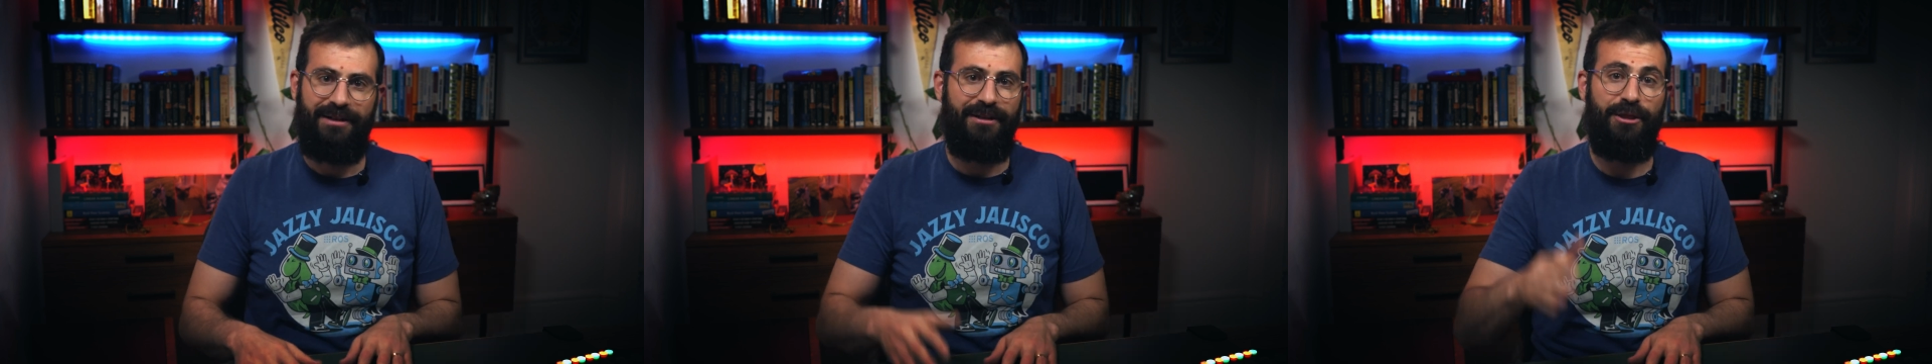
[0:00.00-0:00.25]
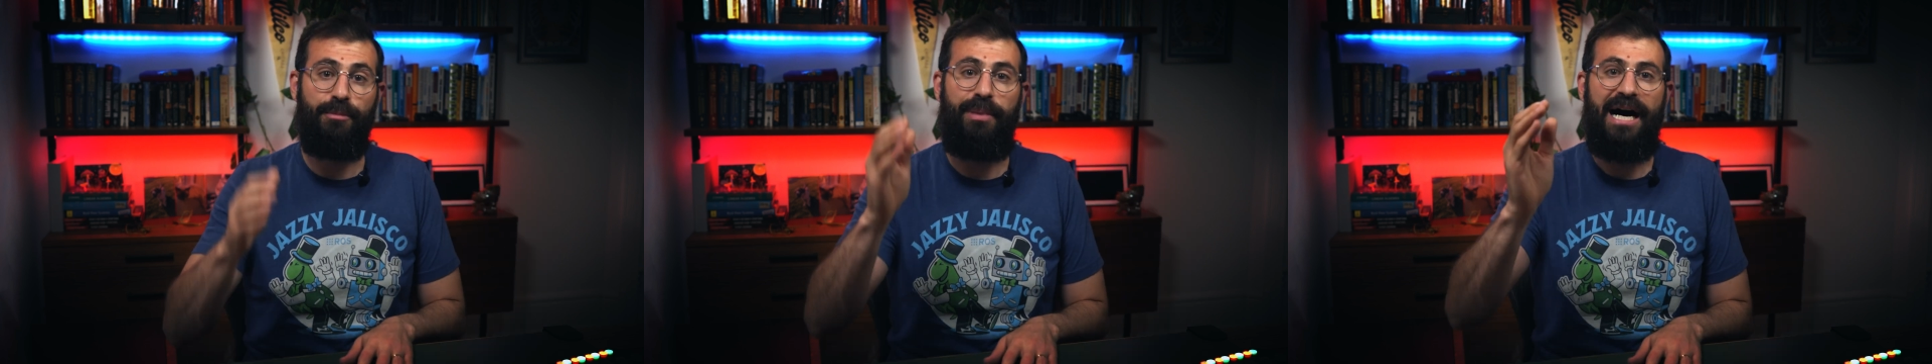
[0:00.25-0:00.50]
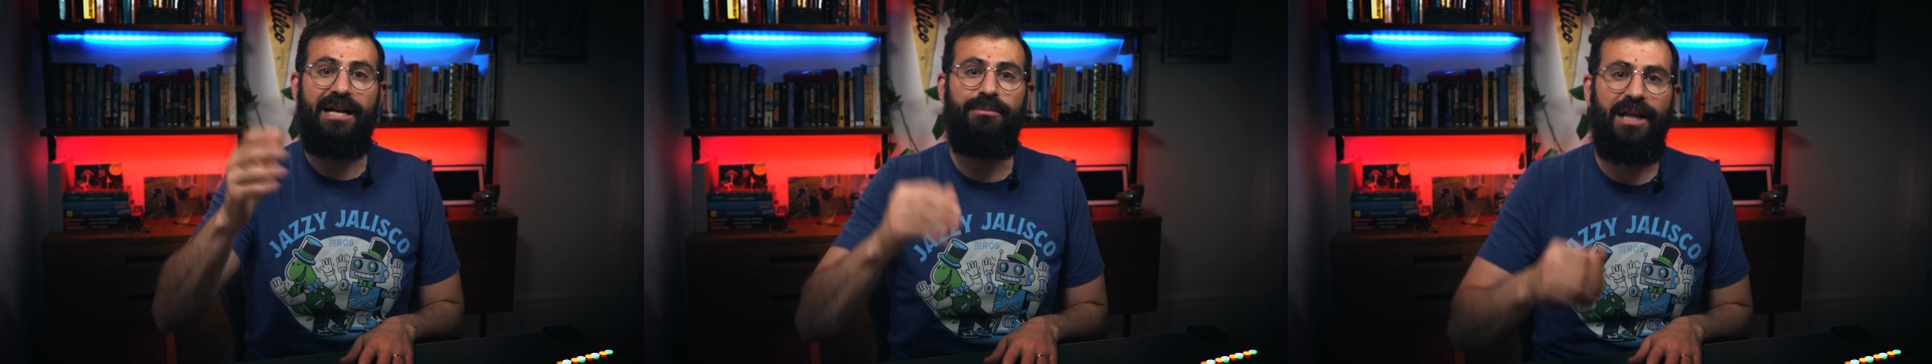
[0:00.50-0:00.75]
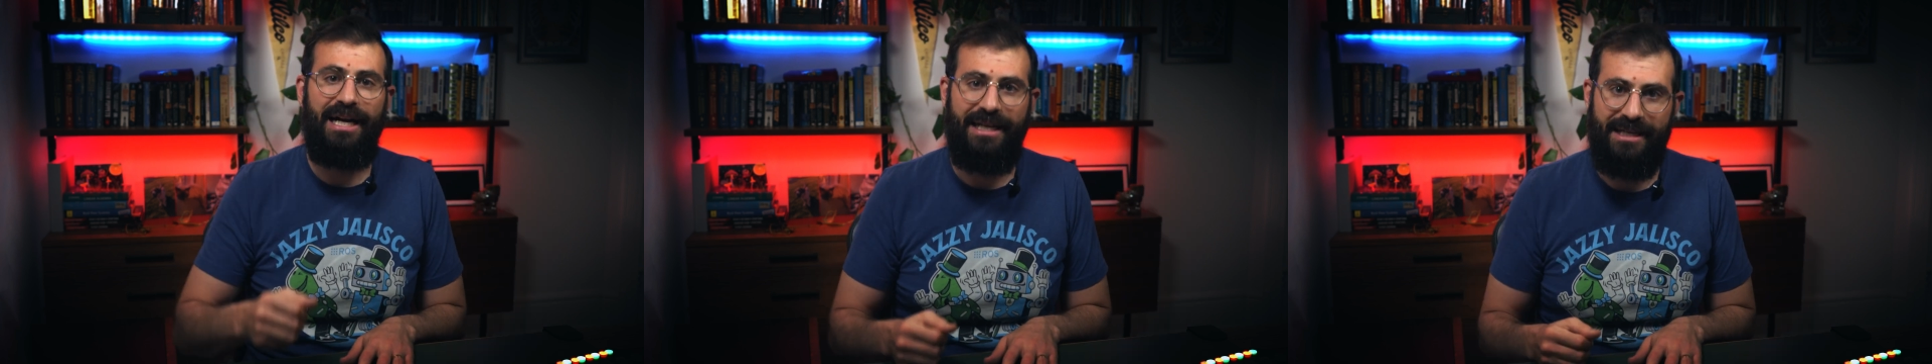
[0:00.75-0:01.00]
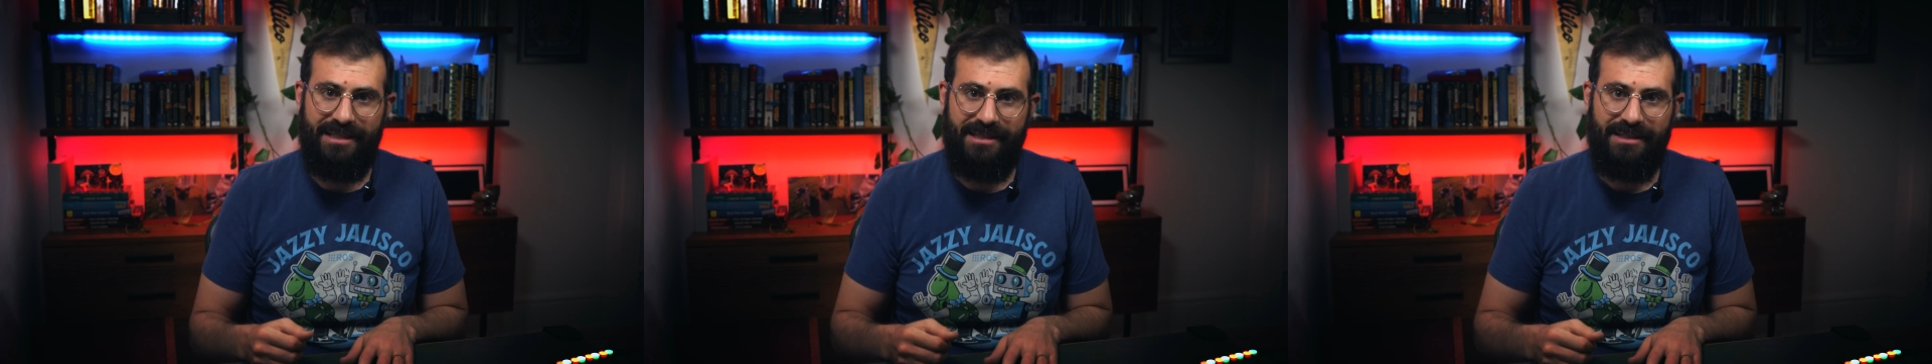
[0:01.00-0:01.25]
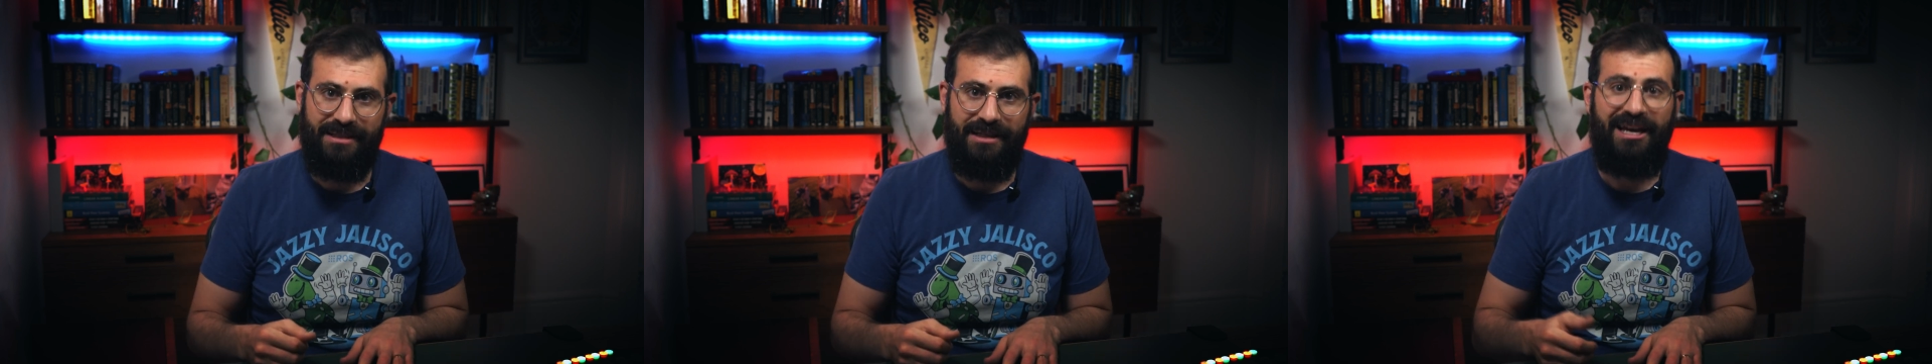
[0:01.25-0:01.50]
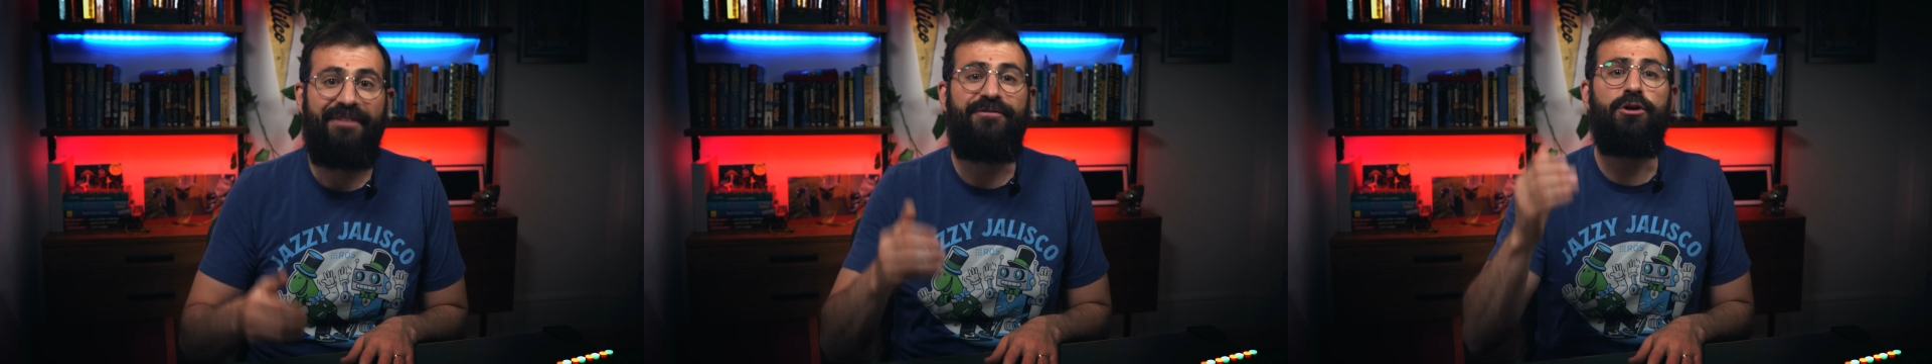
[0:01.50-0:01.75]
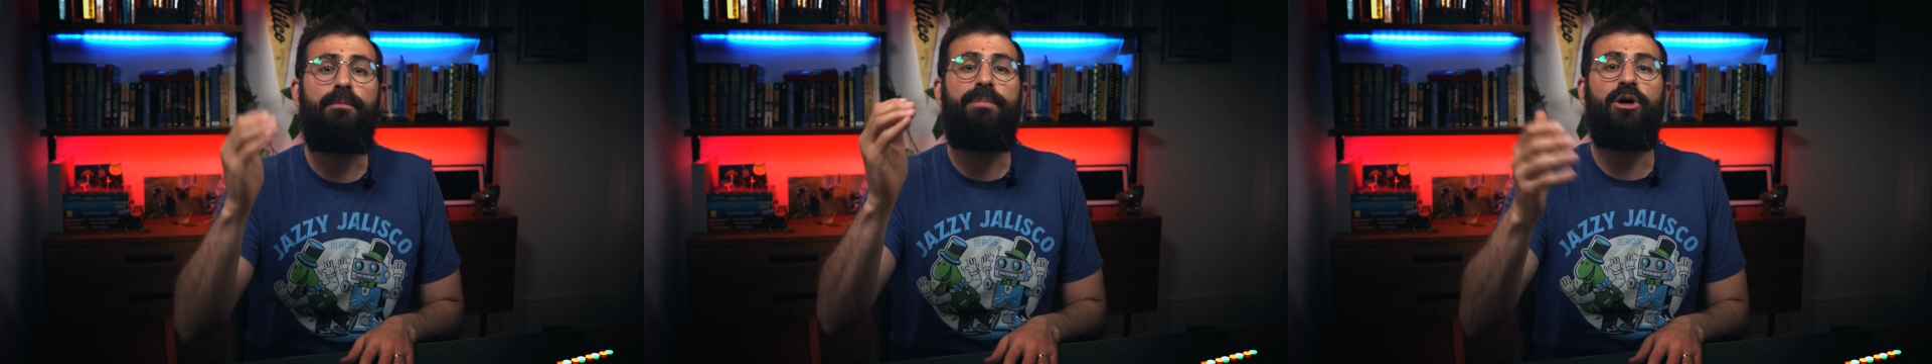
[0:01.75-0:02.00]
The bottom line is if
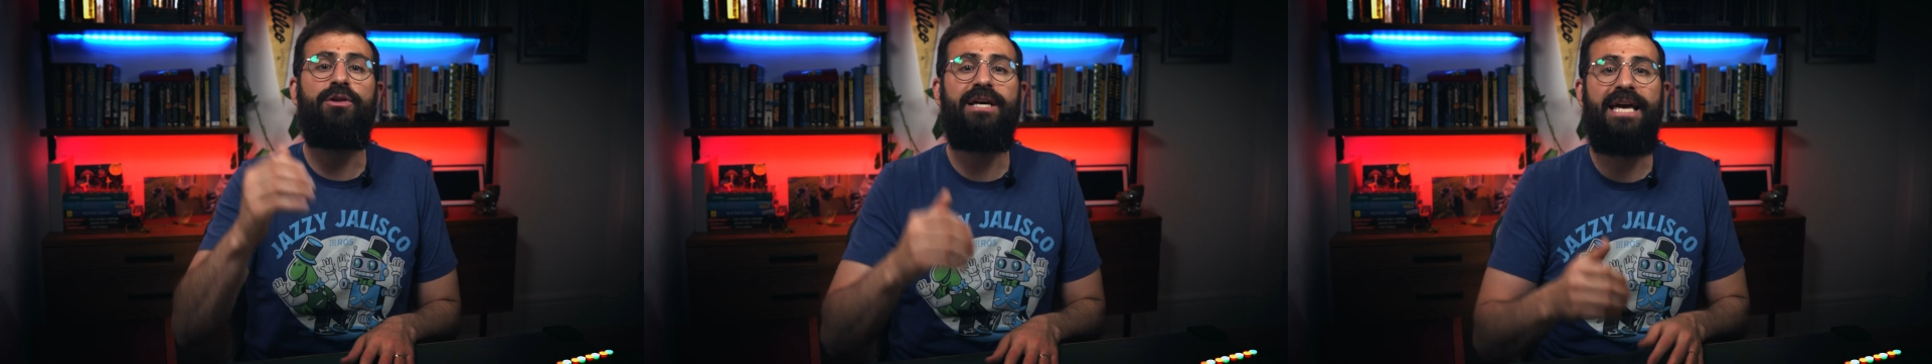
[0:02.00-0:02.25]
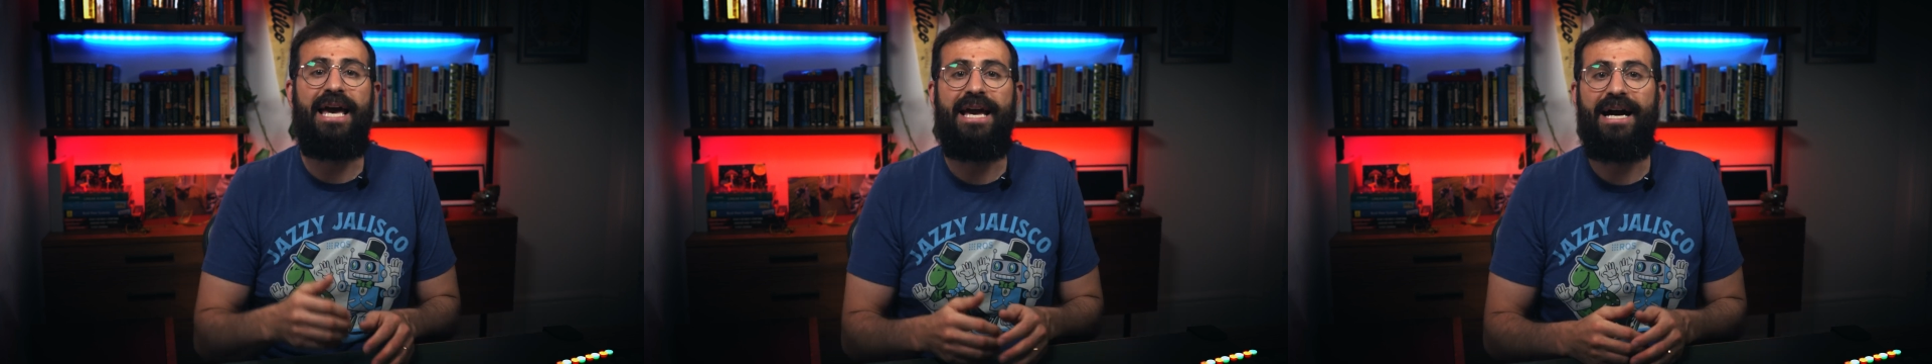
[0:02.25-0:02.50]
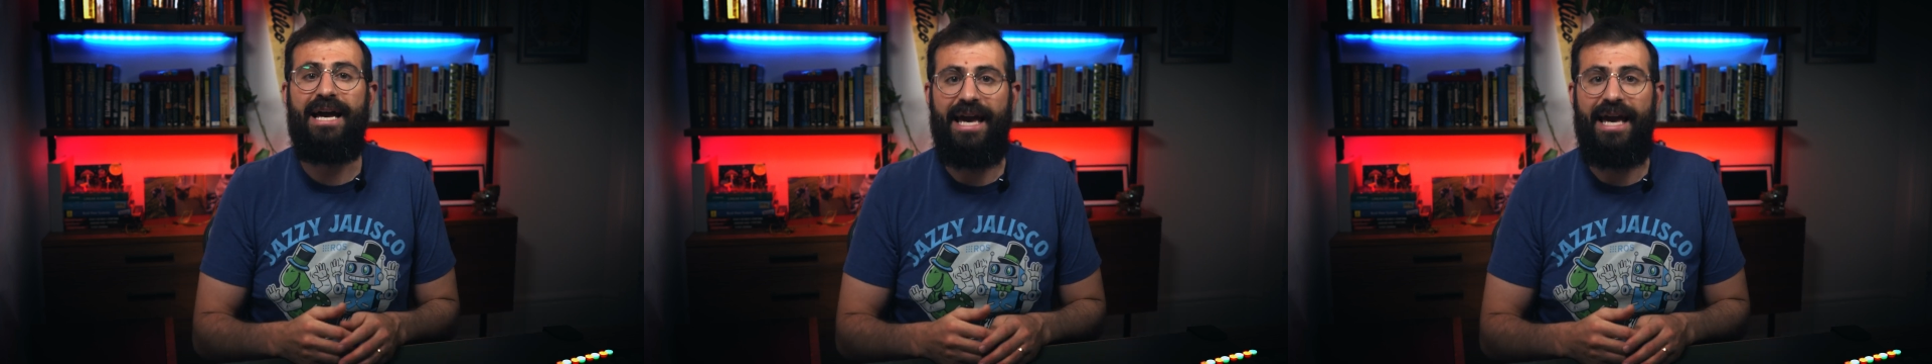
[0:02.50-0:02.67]
you're building AI